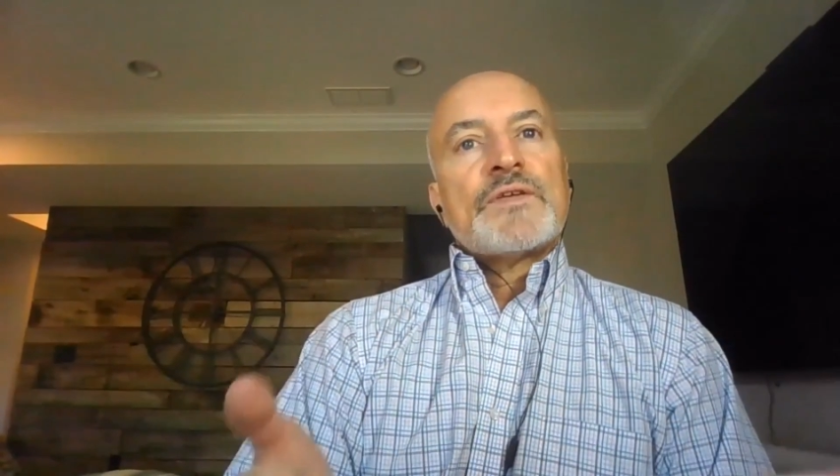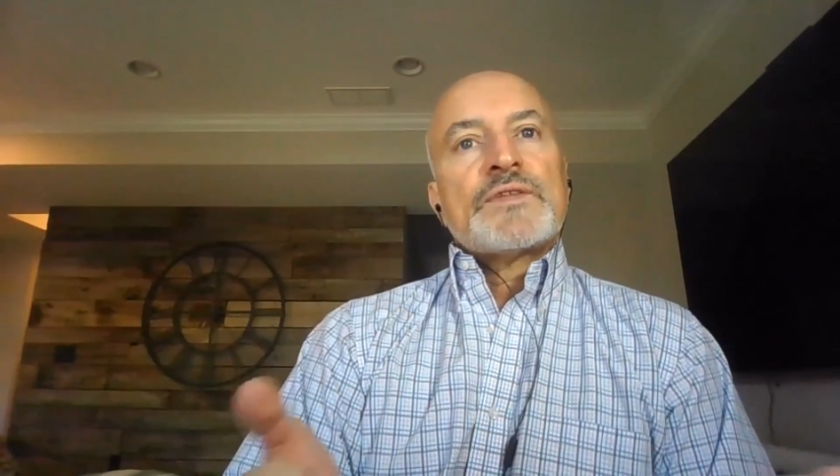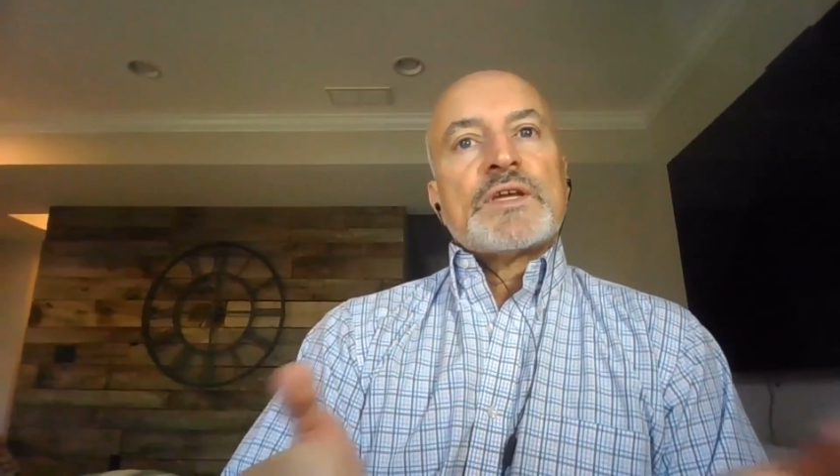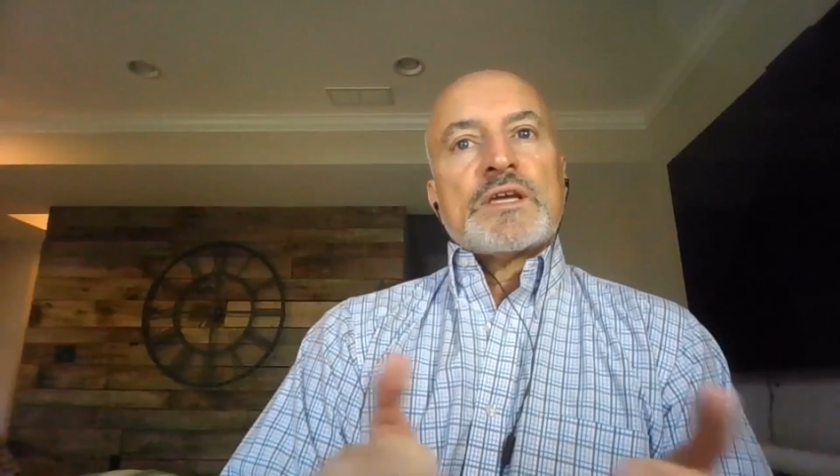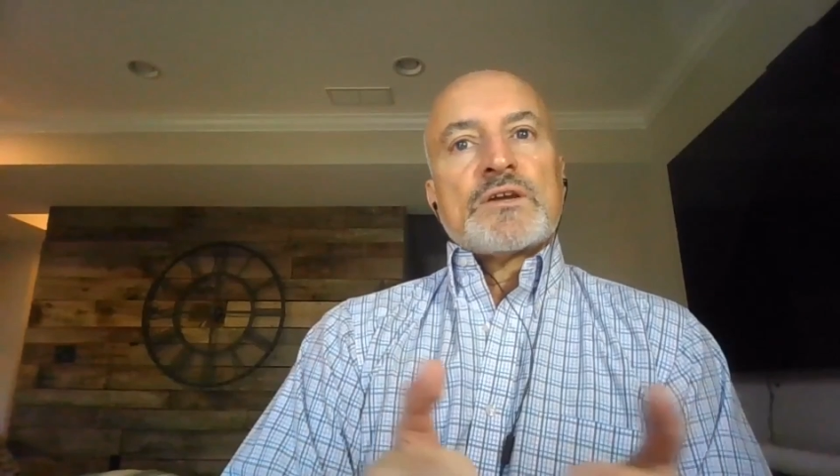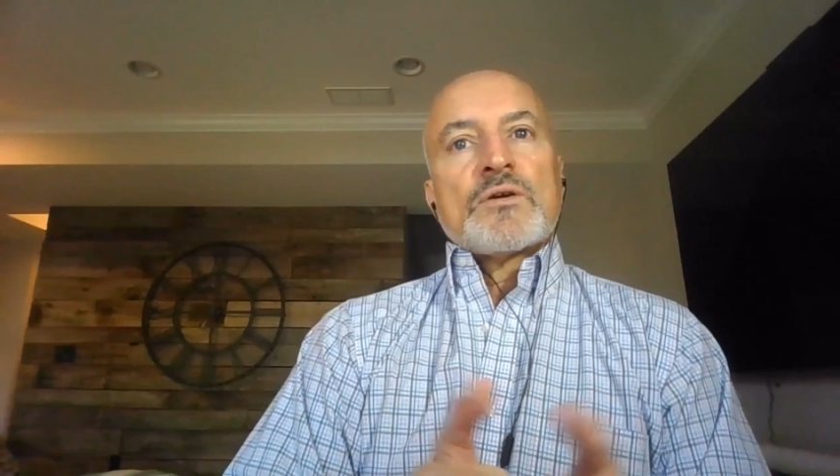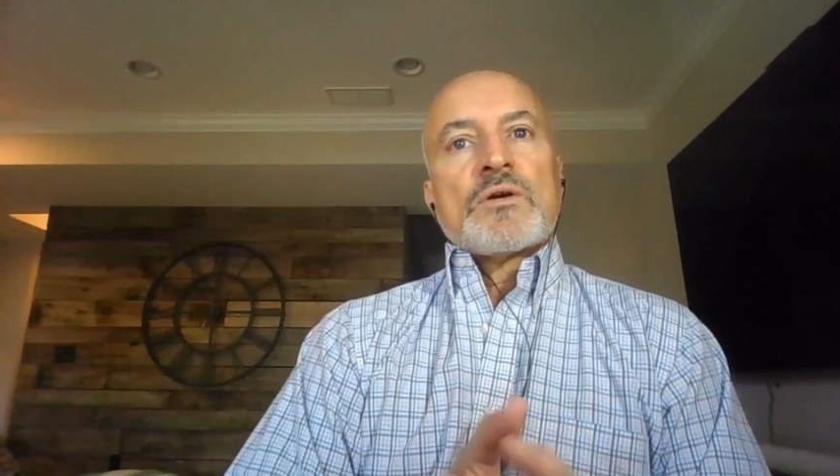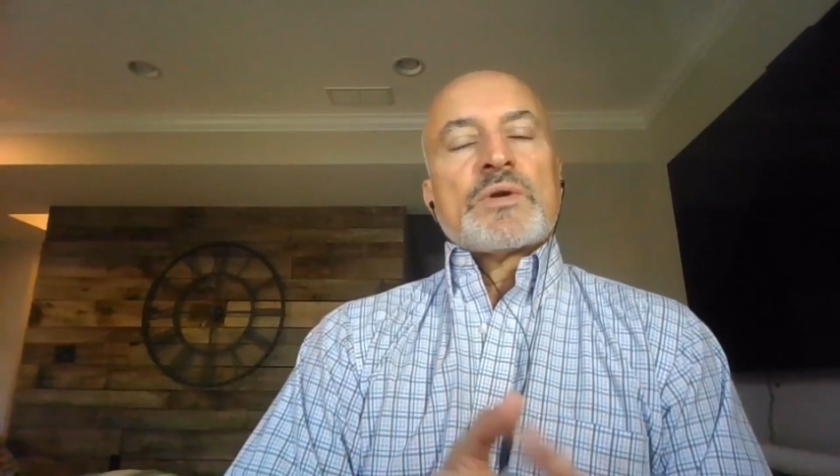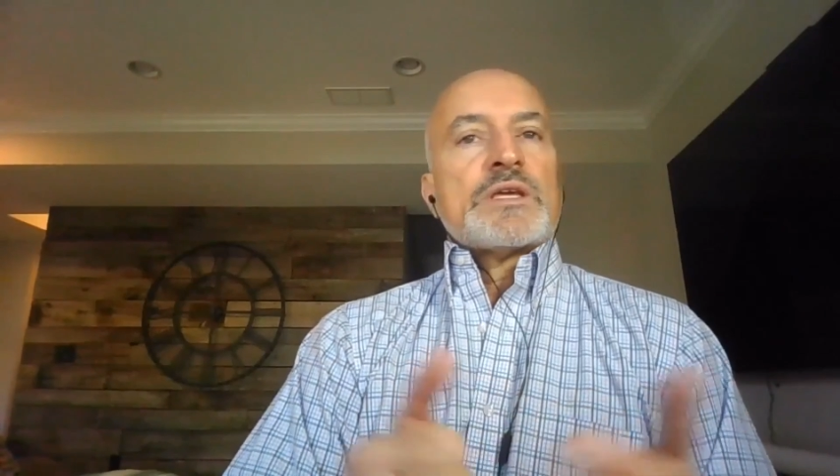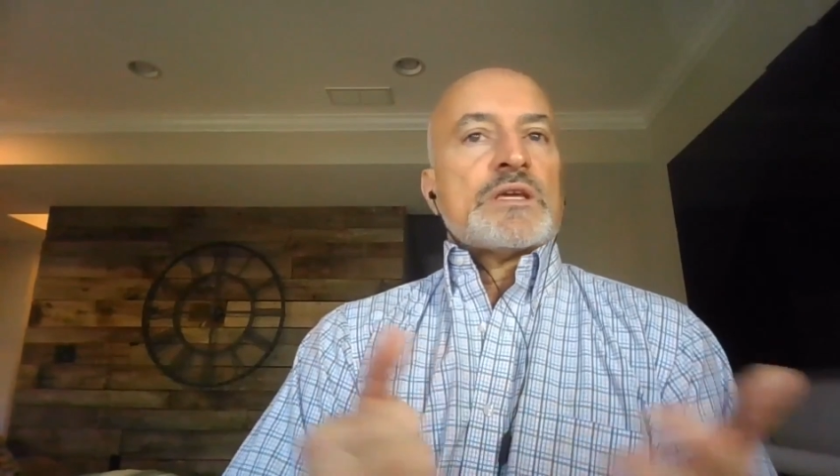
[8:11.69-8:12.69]
50,
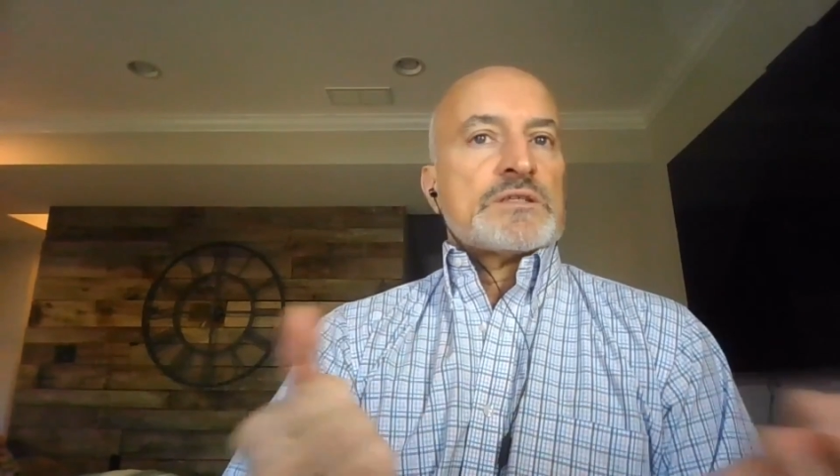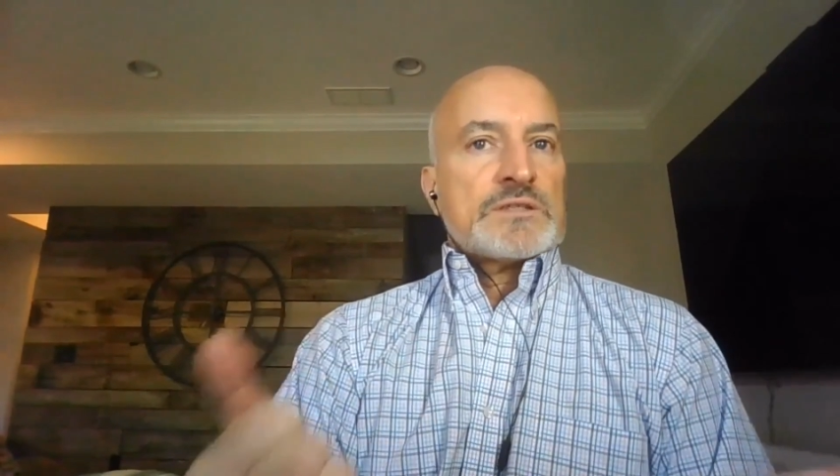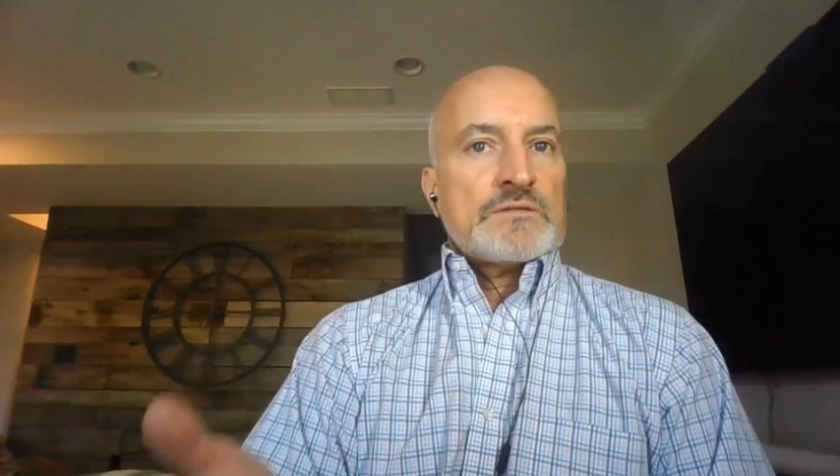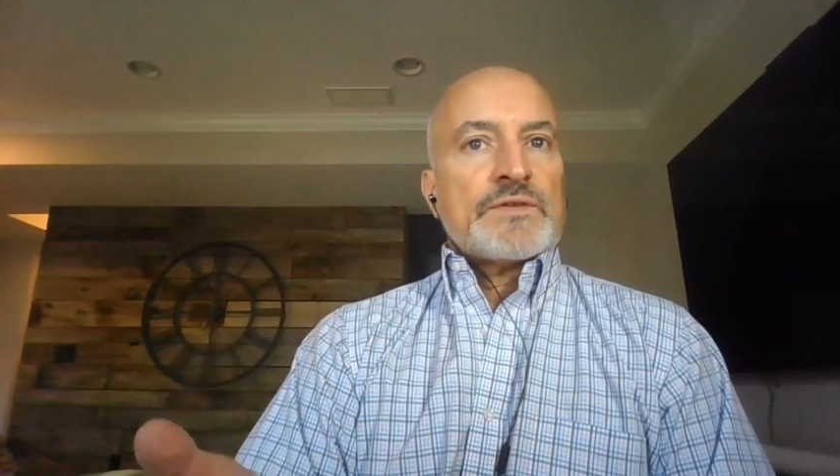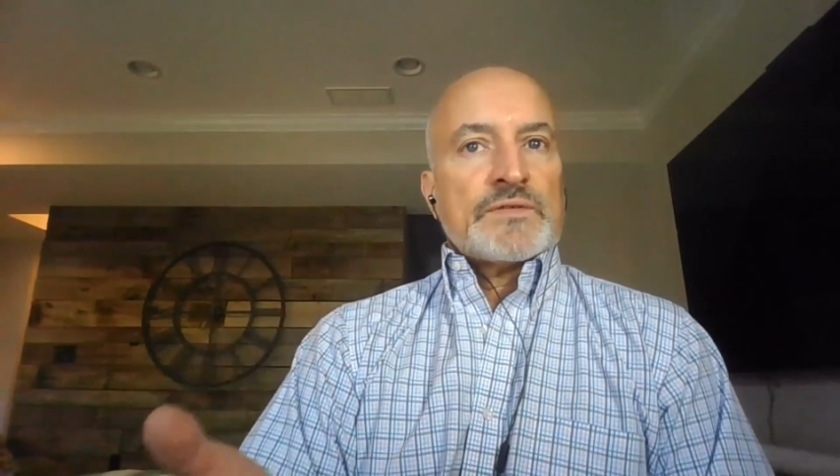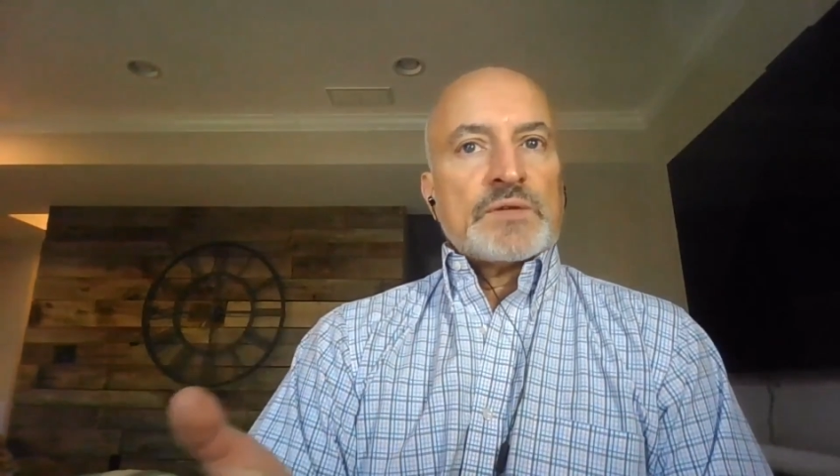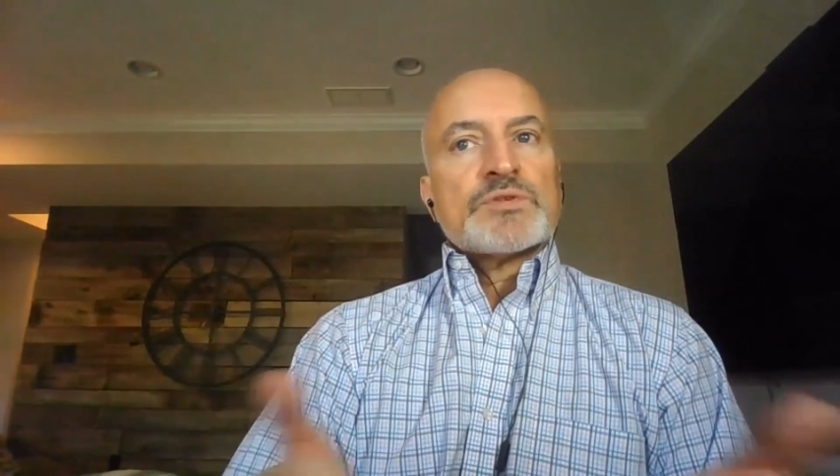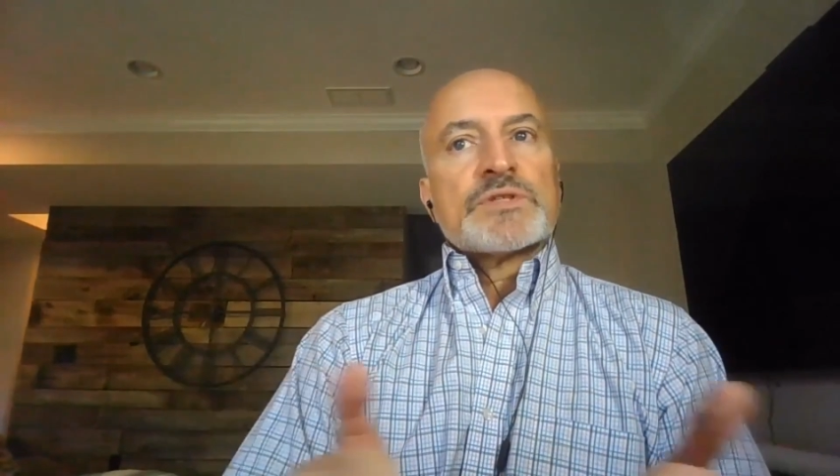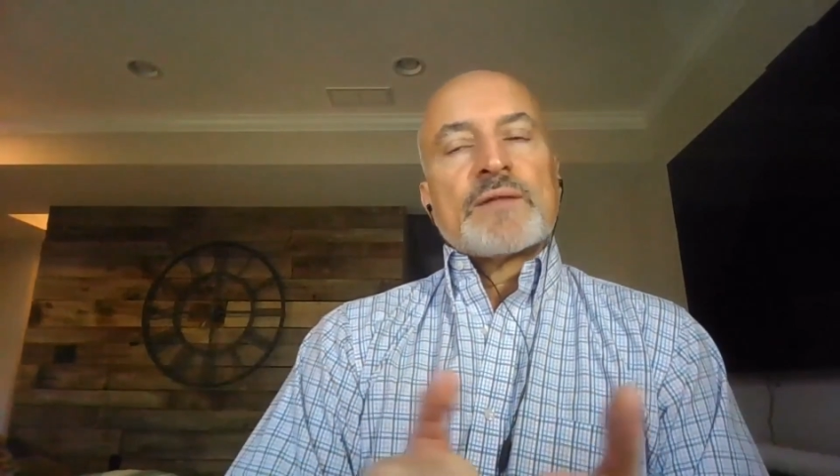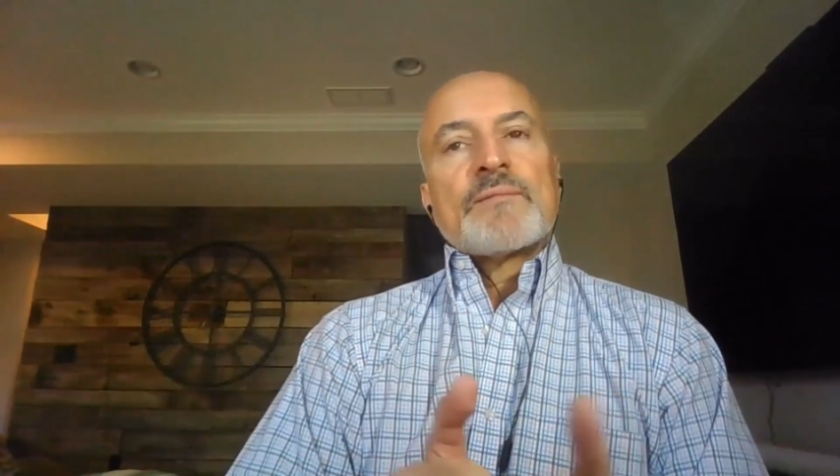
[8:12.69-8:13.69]
your OEE is
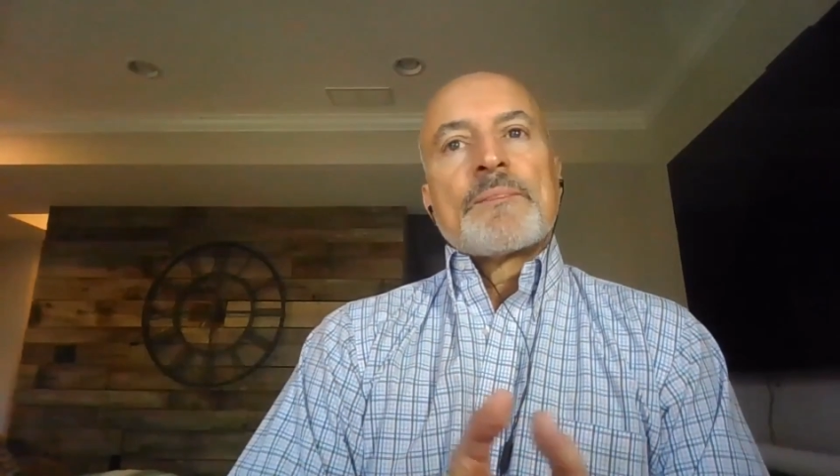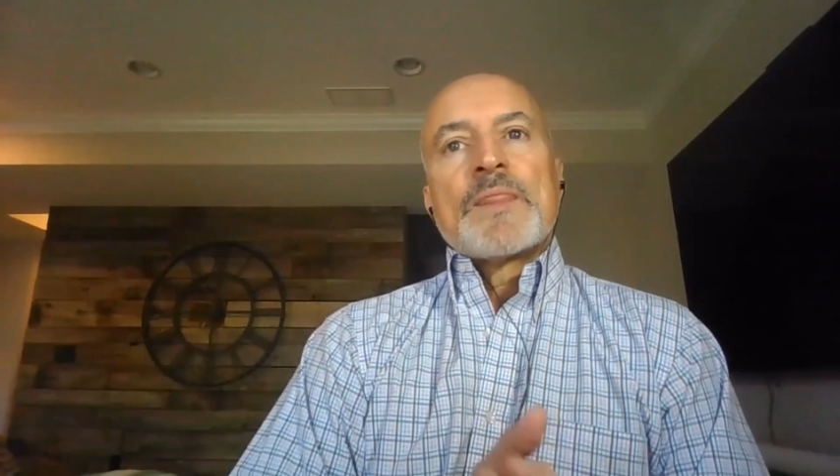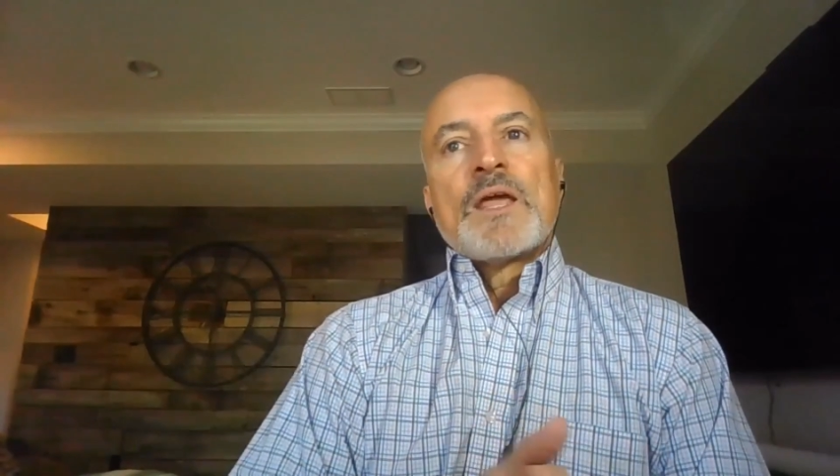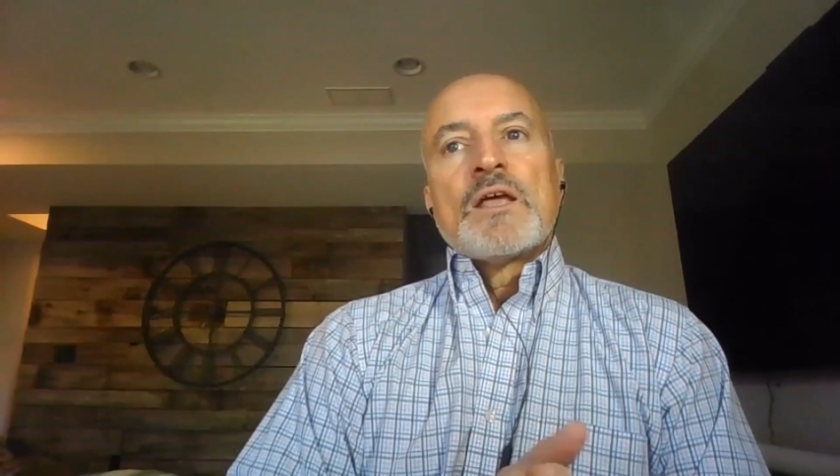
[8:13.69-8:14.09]
50%.